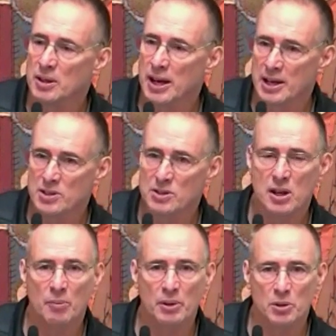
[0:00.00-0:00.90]
guests
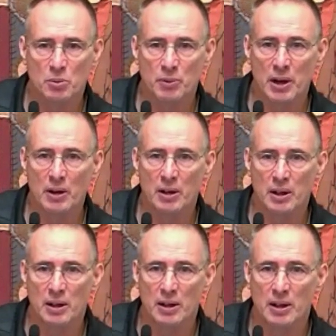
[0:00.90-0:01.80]
coming to
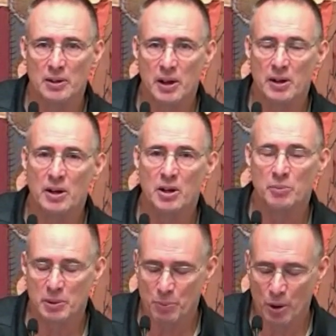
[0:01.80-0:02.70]
America that are going
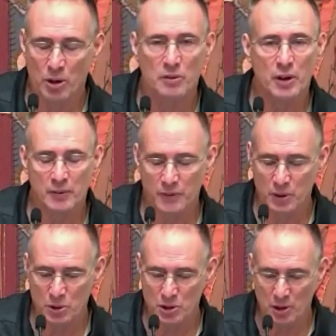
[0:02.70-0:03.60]
to be part of our
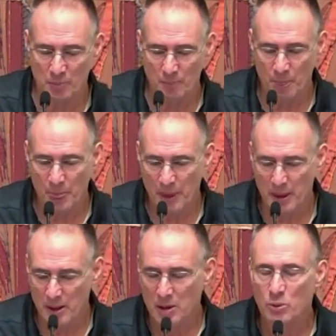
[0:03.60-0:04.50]
future.
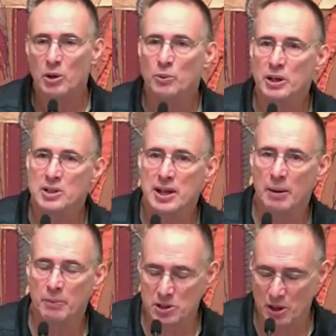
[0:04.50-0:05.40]
We
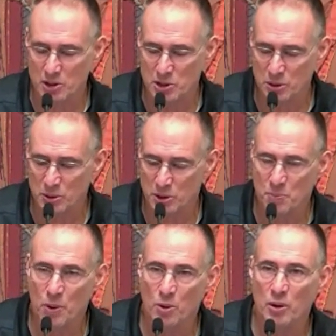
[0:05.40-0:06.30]
reestablish our children's
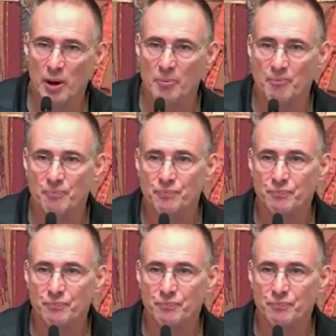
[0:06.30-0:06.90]
program.